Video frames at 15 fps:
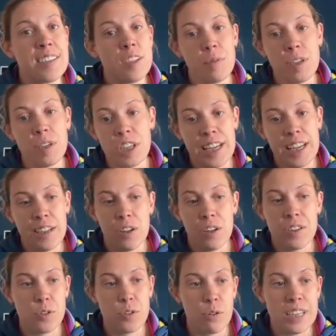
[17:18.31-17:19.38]
because we shared
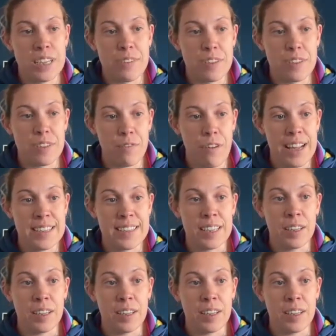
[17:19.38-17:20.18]
lots of stories of his friends,